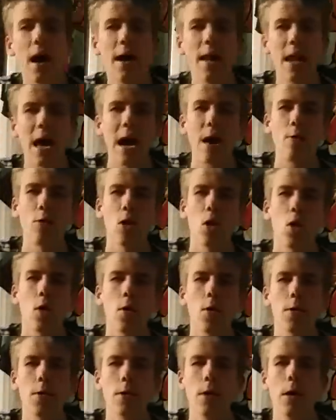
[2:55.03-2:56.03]
an hour
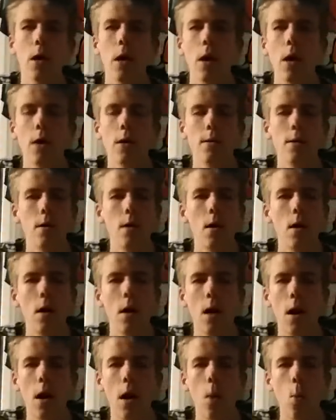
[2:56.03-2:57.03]
long
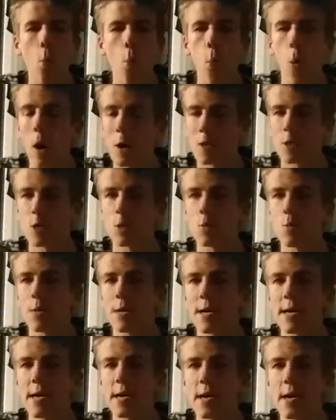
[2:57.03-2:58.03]
once a
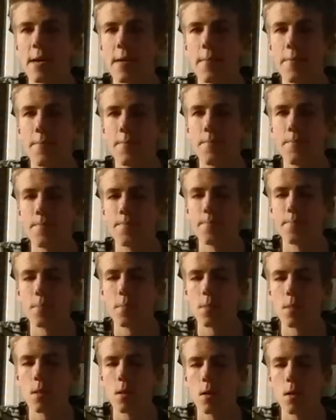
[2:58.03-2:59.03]
week.
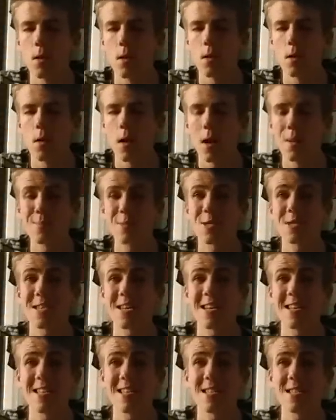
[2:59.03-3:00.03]
I'm just
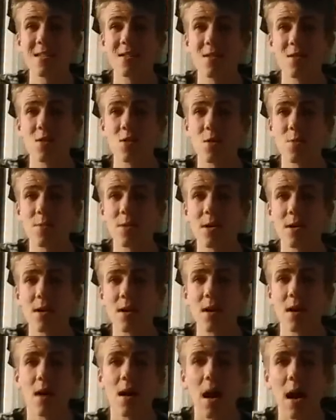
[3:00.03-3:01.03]
saying this,
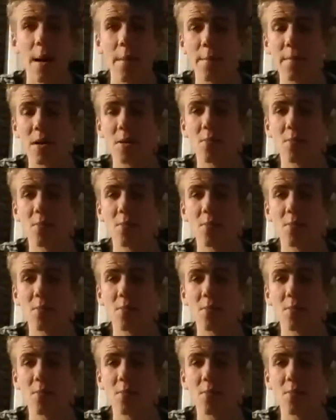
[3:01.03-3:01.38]
Dominic and